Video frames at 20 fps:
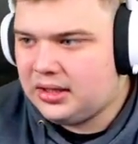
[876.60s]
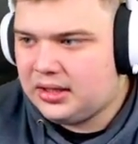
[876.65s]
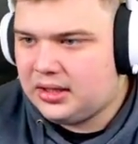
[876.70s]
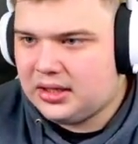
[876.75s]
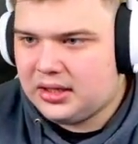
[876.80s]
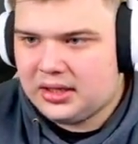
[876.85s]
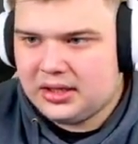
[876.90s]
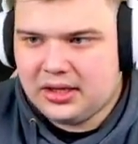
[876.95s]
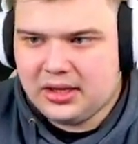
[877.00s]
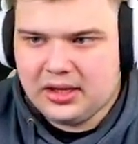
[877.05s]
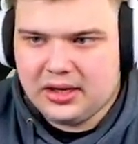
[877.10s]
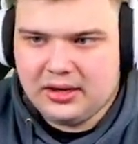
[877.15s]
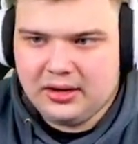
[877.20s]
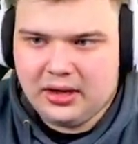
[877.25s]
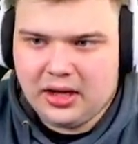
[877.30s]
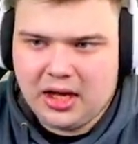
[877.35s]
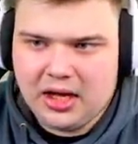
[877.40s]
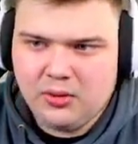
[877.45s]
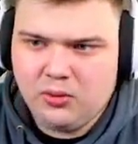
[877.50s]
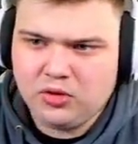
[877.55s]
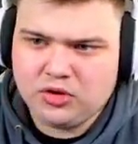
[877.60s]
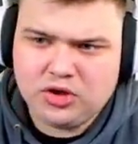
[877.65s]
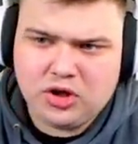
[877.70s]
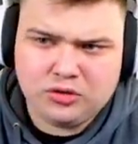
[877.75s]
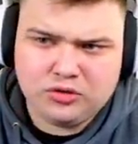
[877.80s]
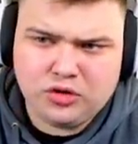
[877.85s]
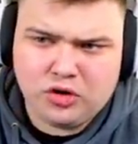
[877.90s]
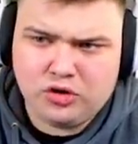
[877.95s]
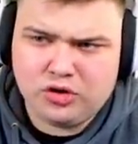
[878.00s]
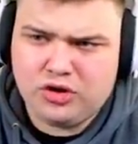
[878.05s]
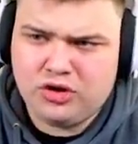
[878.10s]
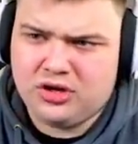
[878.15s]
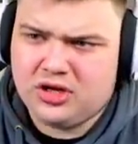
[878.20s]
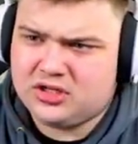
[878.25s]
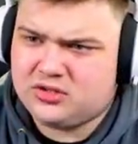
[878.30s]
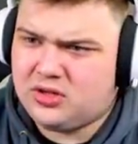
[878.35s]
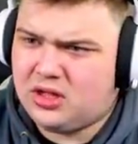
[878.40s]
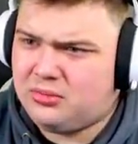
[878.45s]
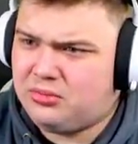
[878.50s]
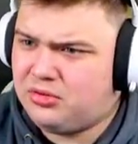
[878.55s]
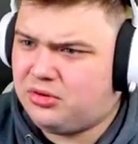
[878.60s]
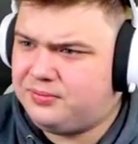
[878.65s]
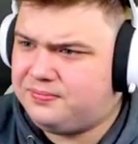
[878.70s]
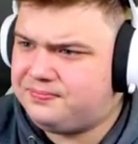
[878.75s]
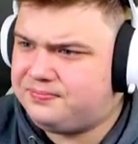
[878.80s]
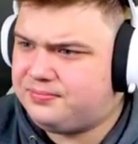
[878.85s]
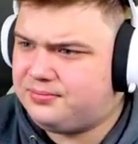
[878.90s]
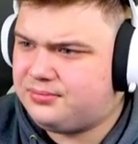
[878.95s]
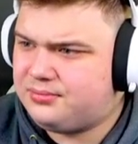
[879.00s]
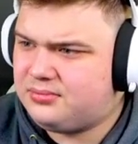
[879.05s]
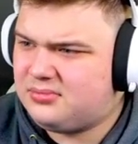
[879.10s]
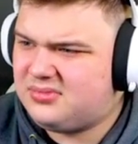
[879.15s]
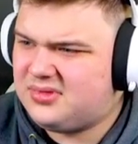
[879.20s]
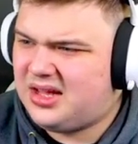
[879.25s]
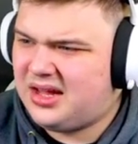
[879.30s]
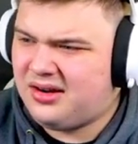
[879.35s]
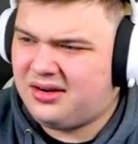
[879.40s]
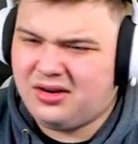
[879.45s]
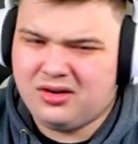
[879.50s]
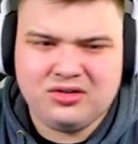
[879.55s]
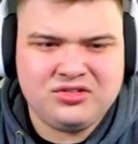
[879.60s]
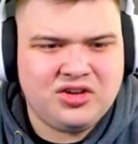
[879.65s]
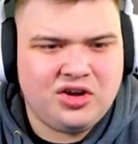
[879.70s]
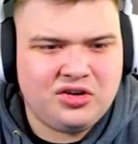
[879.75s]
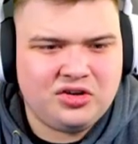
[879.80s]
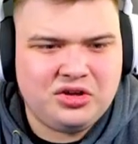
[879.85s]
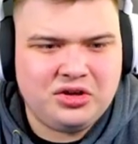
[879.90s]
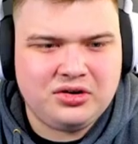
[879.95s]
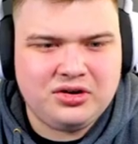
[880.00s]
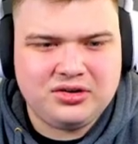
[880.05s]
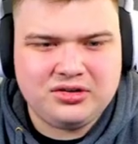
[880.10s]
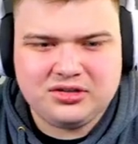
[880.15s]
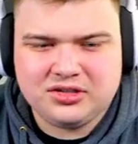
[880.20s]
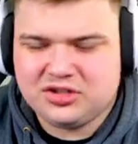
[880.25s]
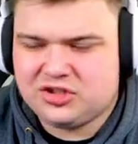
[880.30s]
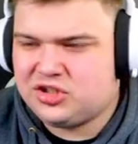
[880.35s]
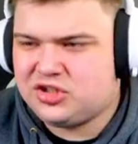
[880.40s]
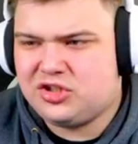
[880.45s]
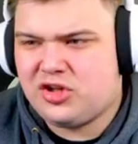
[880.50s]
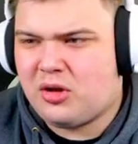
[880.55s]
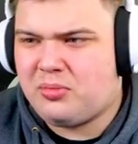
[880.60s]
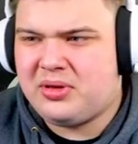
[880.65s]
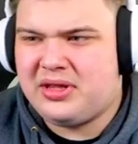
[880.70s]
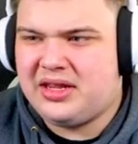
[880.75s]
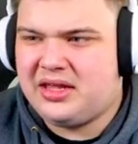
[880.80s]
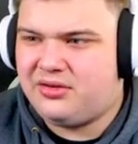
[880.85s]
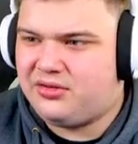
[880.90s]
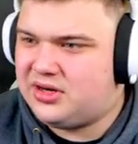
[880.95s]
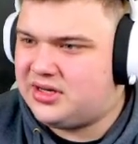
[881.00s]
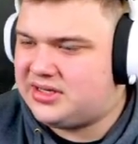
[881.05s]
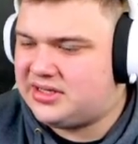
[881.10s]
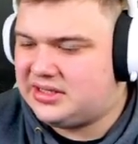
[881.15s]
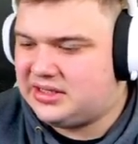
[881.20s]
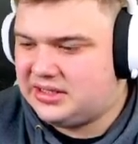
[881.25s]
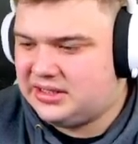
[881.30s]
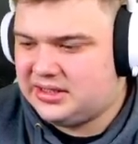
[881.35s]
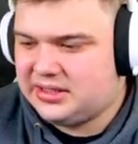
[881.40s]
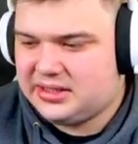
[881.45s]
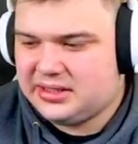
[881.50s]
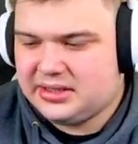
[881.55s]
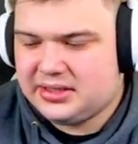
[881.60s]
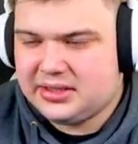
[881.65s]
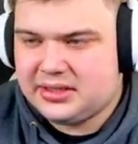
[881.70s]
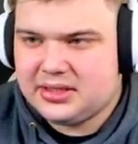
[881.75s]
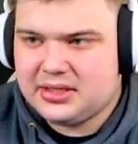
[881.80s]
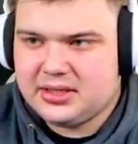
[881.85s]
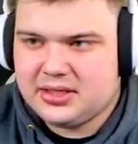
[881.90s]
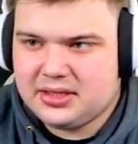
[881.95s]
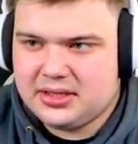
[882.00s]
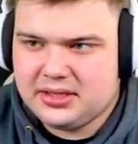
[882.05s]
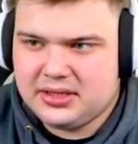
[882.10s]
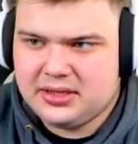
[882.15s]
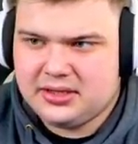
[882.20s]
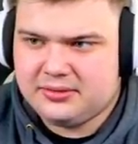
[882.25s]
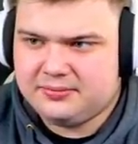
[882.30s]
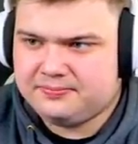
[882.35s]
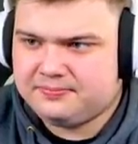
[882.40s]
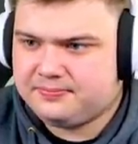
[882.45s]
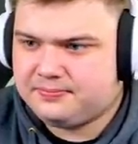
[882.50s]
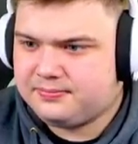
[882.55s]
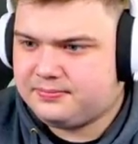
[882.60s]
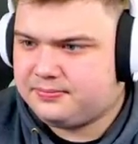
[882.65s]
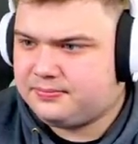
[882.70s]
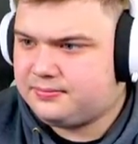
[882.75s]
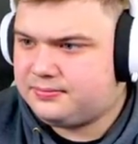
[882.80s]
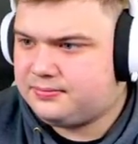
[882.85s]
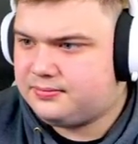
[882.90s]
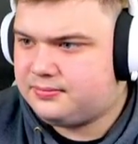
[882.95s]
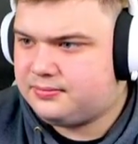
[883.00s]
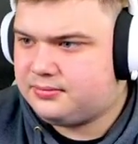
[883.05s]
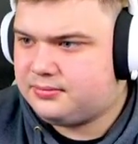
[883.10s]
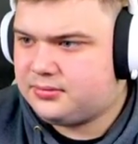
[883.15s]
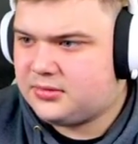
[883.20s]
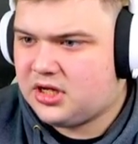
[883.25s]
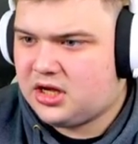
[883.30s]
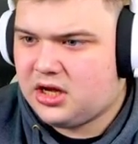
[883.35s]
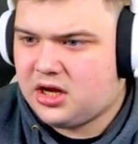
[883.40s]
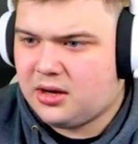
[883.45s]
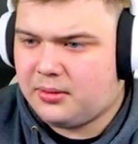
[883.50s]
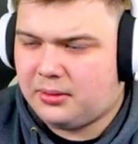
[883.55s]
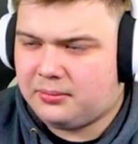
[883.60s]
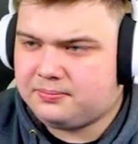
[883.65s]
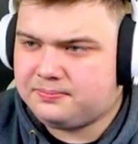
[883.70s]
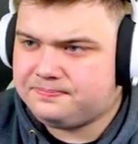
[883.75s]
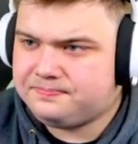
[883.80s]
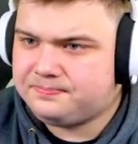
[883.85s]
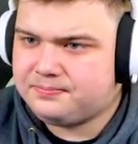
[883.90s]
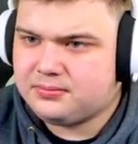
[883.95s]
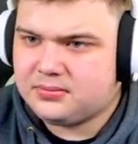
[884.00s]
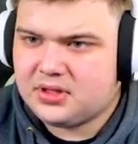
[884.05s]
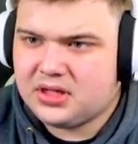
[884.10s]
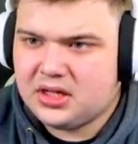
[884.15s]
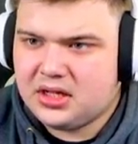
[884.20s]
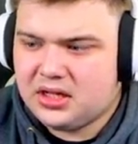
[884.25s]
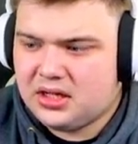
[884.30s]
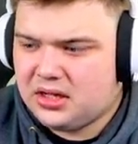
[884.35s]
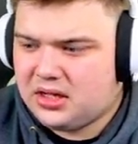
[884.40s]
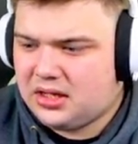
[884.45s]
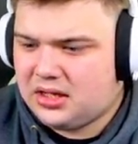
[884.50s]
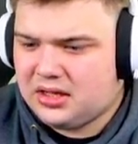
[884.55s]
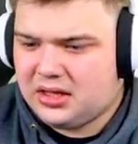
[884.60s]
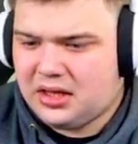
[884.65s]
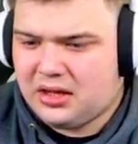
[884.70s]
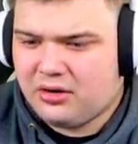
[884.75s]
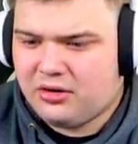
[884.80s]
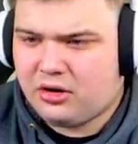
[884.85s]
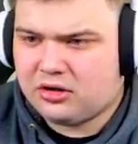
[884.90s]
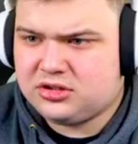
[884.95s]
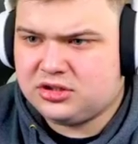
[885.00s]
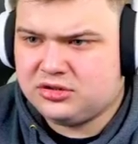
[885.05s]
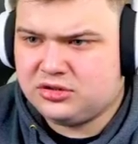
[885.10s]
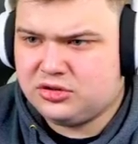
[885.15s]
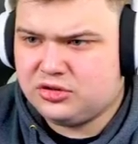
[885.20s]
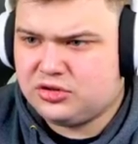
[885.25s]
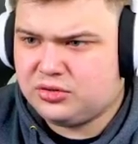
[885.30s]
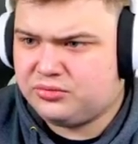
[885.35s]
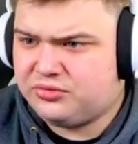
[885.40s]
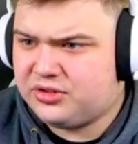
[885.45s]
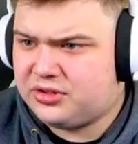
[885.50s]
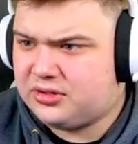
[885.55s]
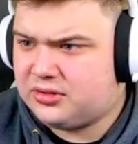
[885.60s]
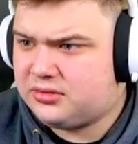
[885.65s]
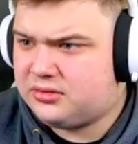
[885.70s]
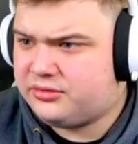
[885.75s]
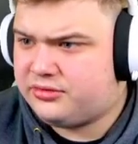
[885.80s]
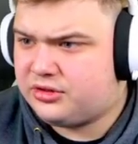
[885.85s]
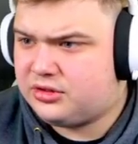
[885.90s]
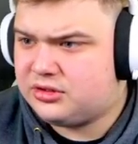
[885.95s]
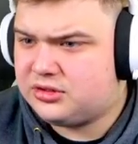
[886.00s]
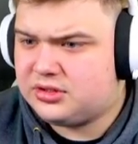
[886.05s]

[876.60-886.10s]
I would go Dark Unit as well, but I don't know. Dark Unit has just not been it recently. Come on, let Rotten do something for us.